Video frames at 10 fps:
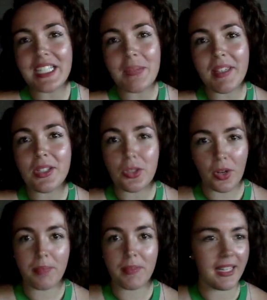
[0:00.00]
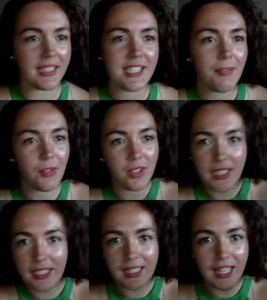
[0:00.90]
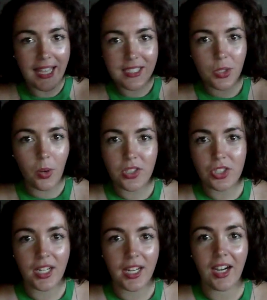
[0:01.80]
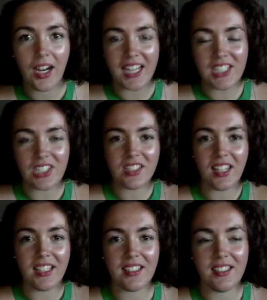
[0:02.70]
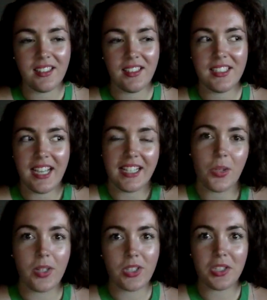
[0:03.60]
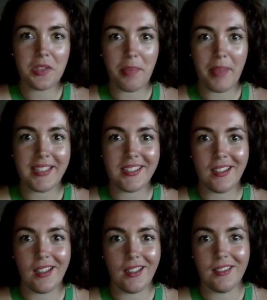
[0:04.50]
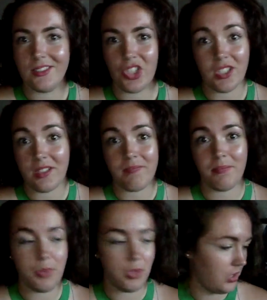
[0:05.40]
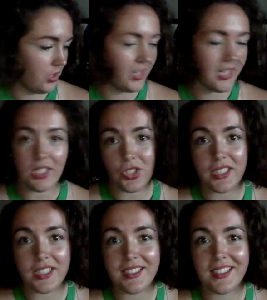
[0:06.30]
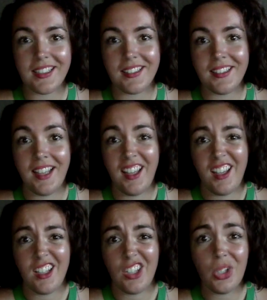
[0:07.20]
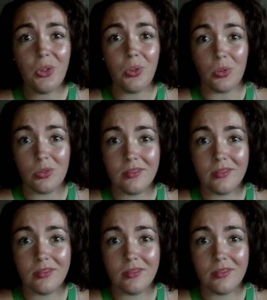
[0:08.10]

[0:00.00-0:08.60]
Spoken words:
to be scripted, except for that last questionnaire. I just like to ask questions based on just pure interest and you.